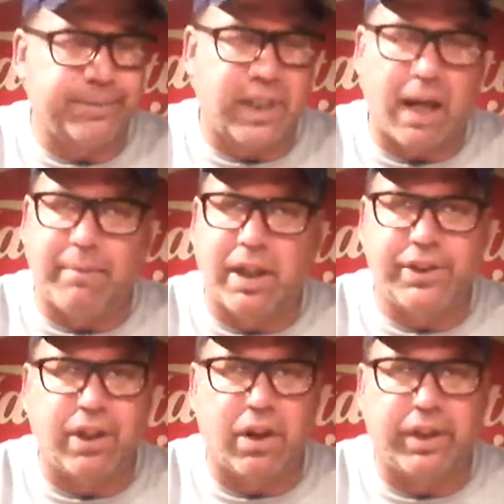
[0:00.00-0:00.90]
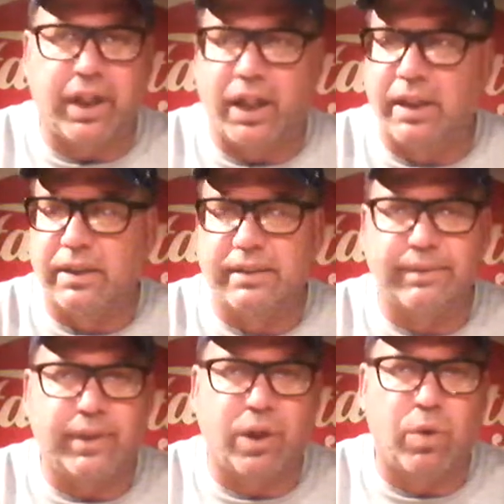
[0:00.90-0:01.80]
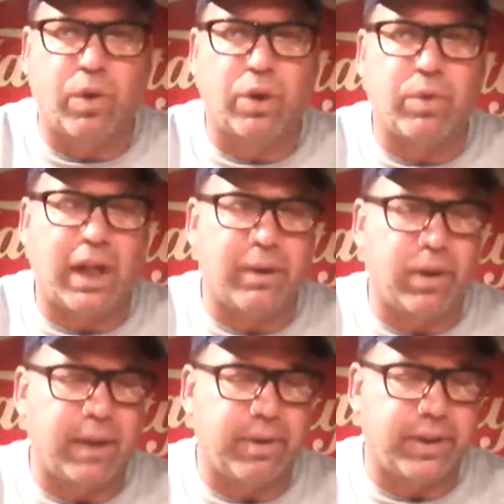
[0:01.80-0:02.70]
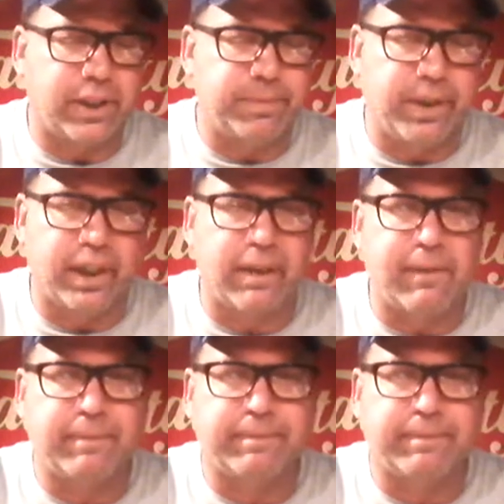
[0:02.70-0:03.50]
not much on the old World Wide Web on this beer.